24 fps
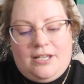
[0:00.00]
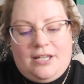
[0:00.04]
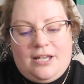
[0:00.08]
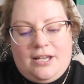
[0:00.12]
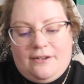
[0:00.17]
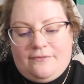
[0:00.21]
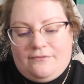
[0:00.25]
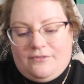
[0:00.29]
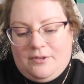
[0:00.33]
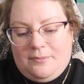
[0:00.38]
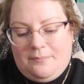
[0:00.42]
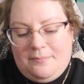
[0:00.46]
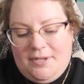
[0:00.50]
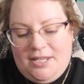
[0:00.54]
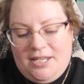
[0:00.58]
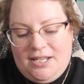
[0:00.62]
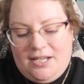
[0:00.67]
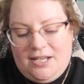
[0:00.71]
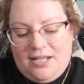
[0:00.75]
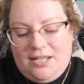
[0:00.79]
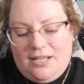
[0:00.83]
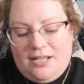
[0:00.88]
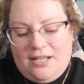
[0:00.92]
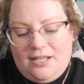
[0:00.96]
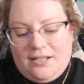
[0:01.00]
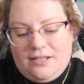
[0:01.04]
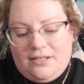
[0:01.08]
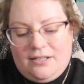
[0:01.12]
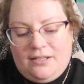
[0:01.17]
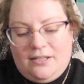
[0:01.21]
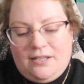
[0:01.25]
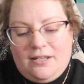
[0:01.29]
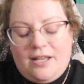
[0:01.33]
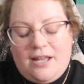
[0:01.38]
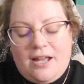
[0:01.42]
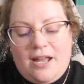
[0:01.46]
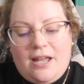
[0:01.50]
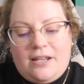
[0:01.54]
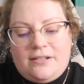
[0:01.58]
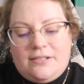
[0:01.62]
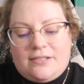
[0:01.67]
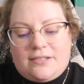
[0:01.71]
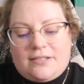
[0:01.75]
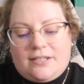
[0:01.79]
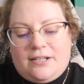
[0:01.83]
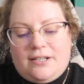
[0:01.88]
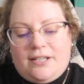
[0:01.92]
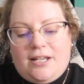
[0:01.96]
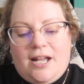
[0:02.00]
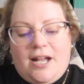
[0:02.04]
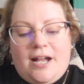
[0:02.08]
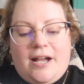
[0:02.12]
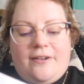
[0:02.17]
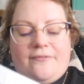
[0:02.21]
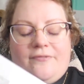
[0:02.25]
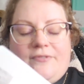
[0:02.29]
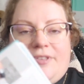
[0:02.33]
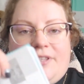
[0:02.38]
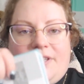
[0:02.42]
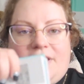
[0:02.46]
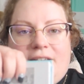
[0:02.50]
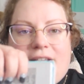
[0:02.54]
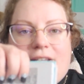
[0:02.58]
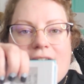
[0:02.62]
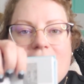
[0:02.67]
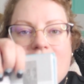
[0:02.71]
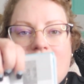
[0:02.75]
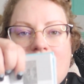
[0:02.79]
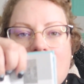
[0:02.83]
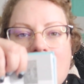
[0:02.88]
every meaning, and it's going to have the